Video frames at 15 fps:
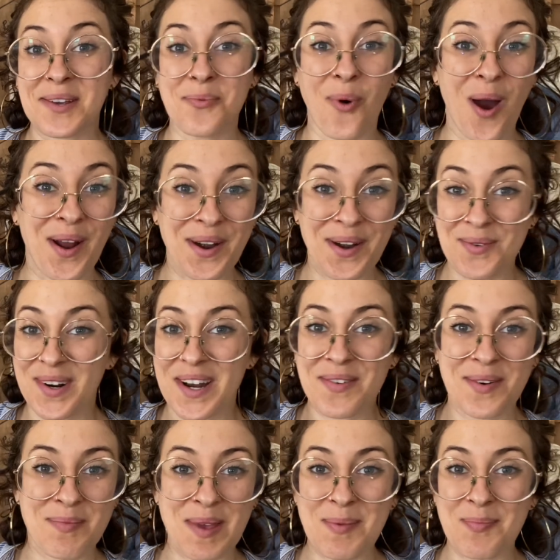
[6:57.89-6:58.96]
water
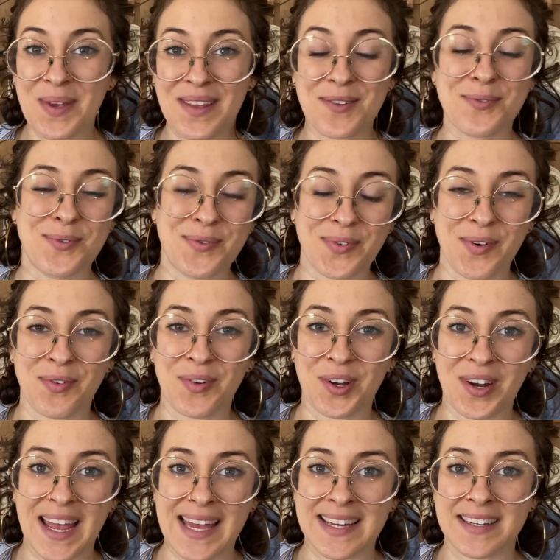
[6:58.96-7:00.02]
whatever it may be the roof over
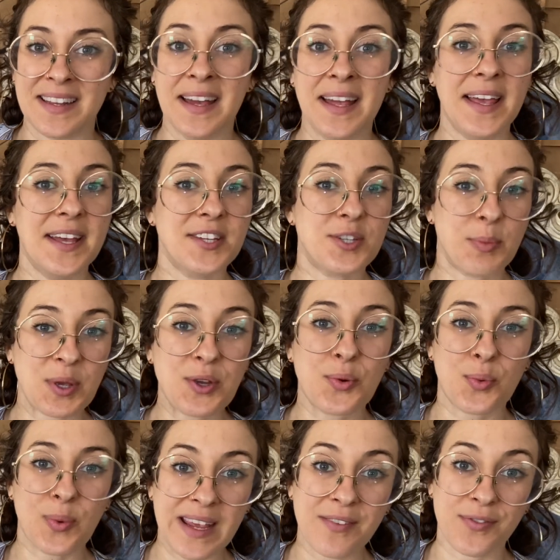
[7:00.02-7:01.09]
your head to be
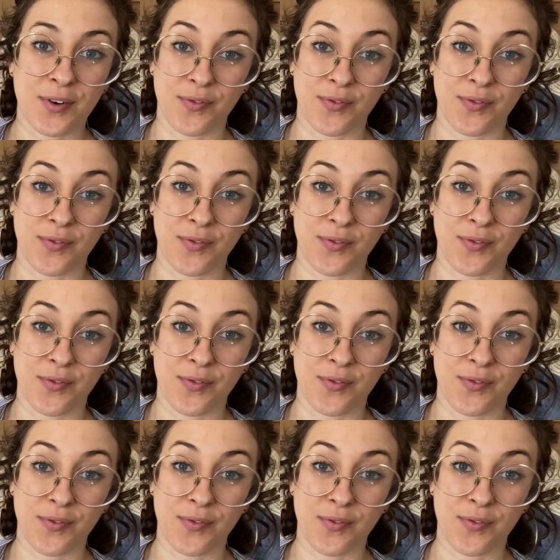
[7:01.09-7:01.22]
grateful